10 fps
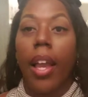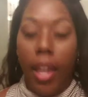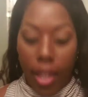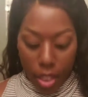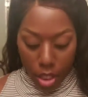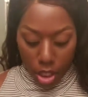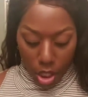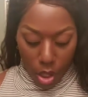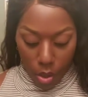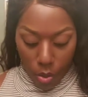And
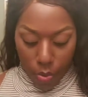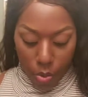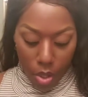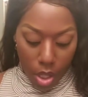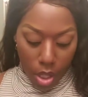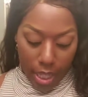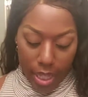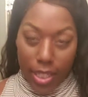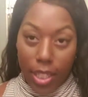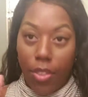so, like
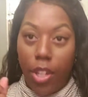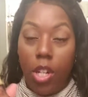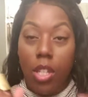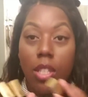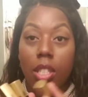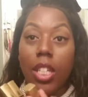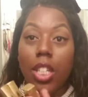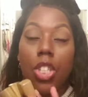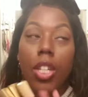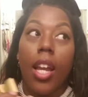I said, there are 6
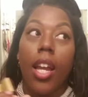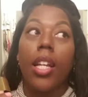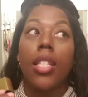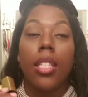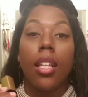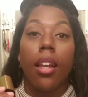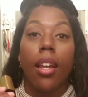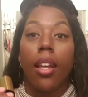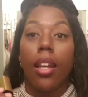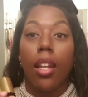shades
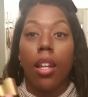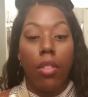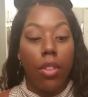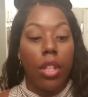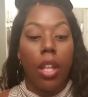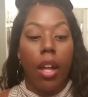in the